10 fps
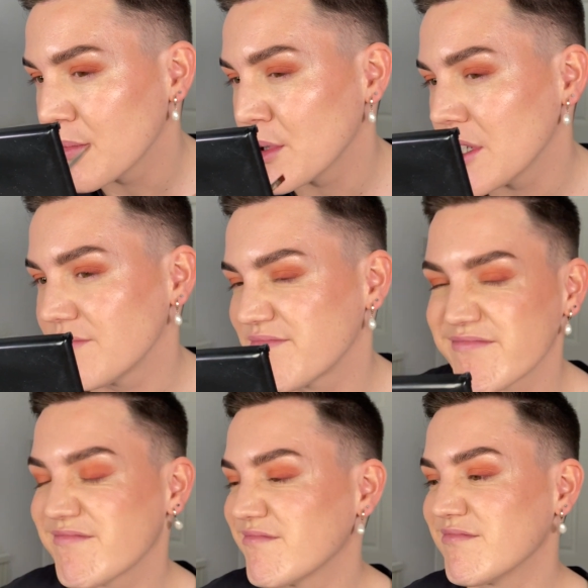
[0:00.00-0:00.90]
but
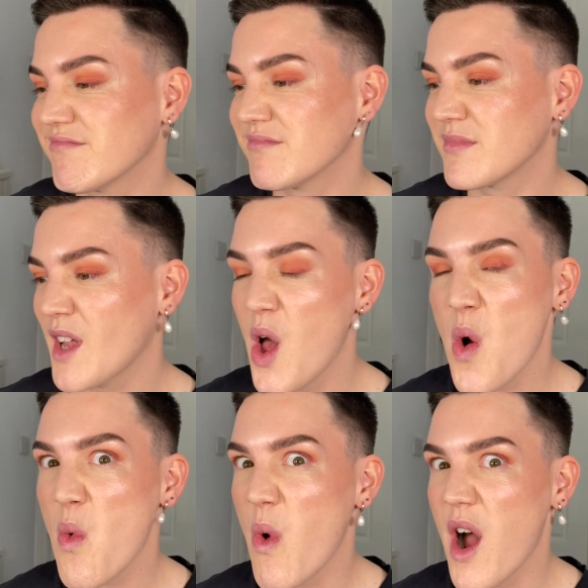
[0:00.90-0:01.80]

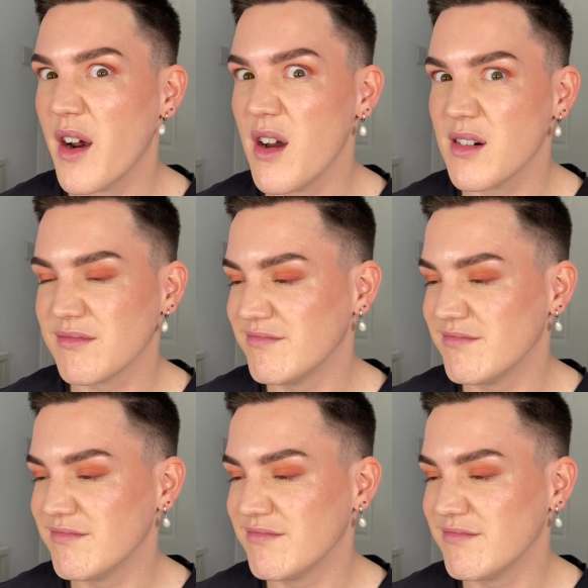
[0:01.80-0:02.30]
why not?